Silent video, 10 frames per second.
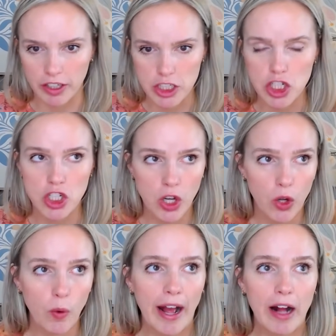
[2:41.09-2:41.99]
to
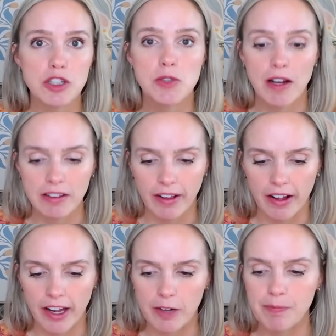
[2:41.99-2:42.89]
know how to
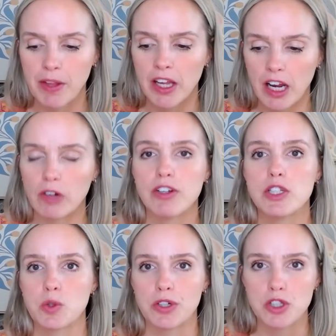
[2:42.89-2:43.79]
align a
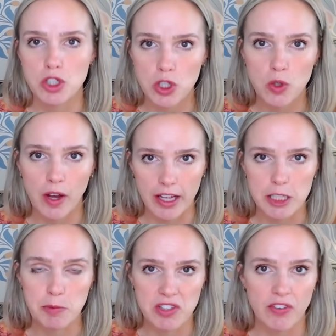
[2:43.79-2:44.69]
resource to a
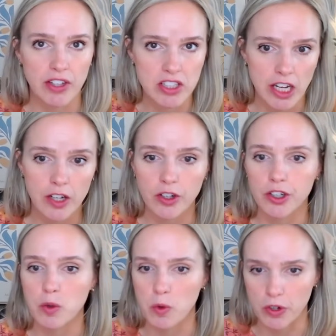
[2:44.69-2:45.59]
specific
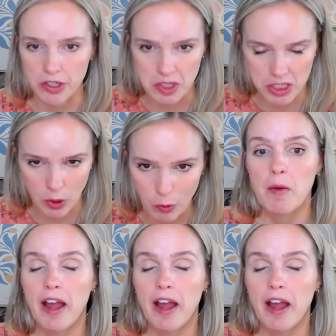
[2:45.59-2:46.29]
standard or skill.